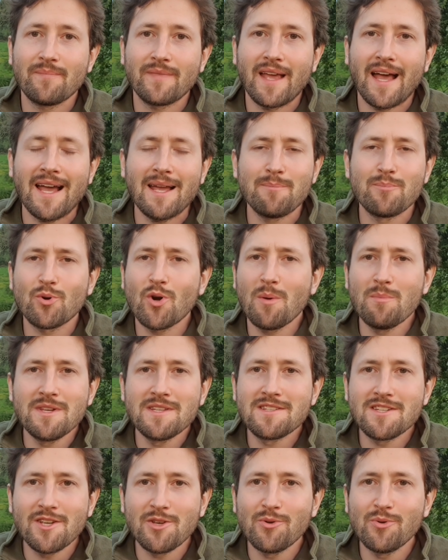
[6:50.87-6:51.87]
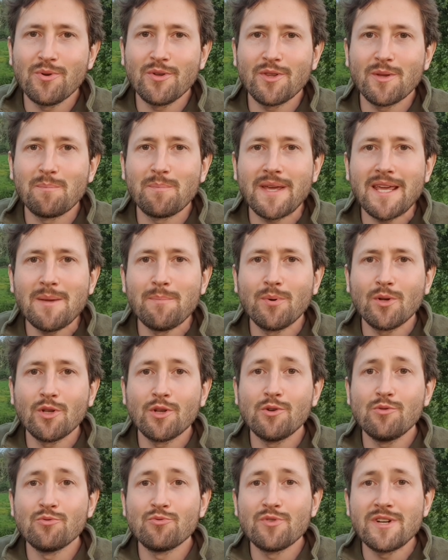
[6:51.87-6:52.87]
I promise you the people
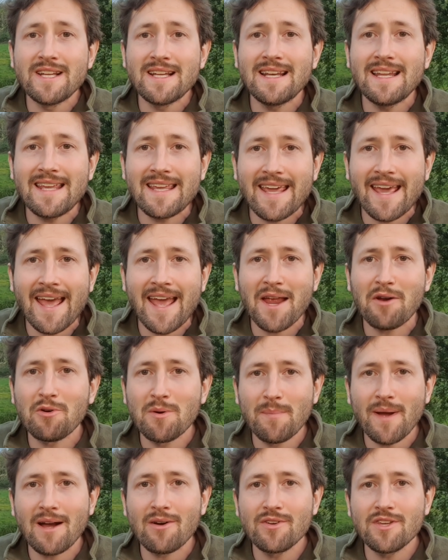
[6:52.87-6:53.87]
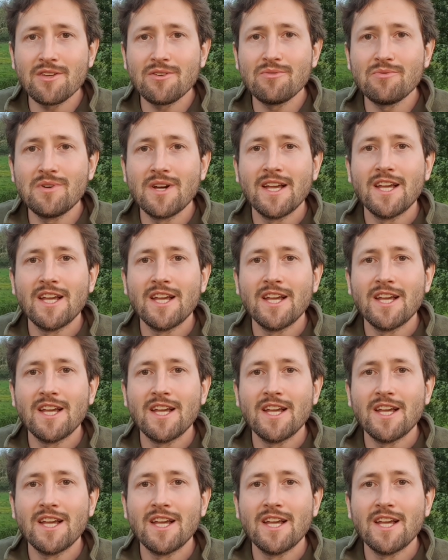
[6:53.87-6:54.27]
who really care about you